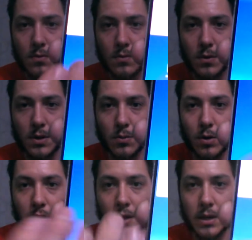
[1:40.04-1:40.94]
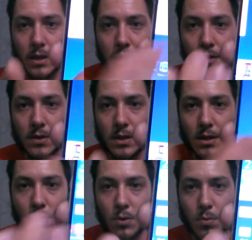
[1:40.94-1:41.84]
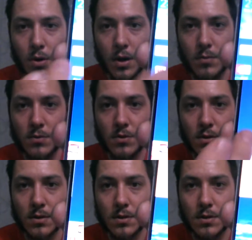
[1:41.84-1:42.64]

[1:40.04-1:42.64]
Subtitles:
fully working and everything, no problems.